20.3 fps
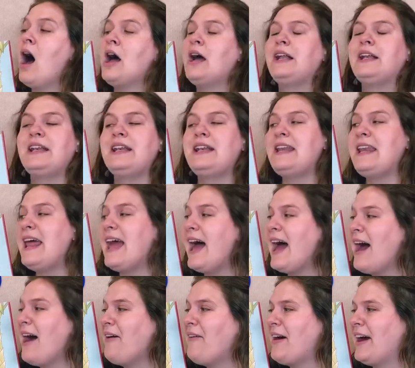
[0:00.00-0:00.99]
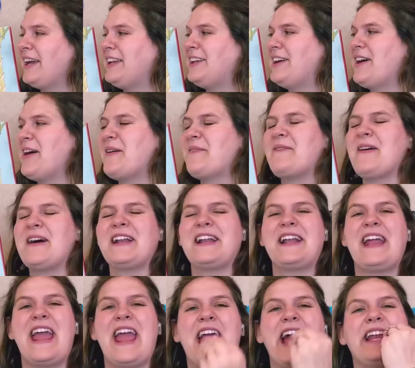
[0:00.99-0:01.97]
Now I know what an
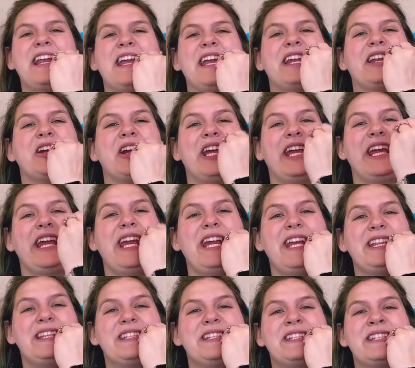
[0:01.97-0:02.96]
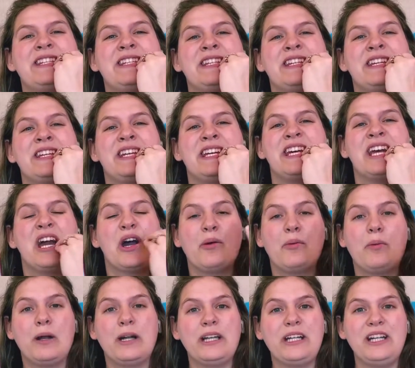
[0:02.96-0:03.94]
anteater eats.
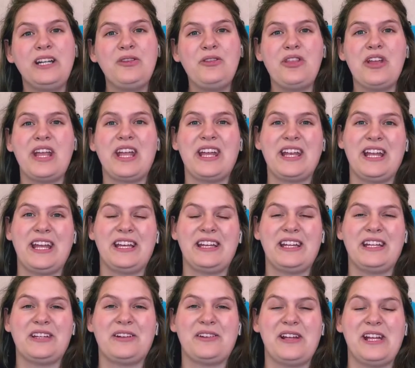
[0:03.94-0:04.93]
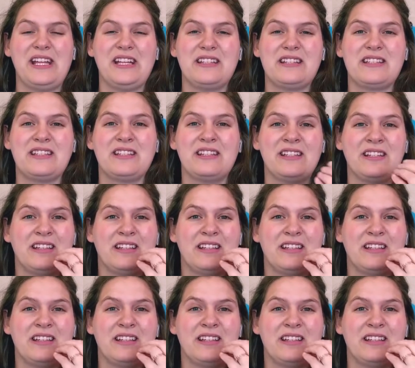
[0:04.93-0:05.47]
What do you think an anteater eats?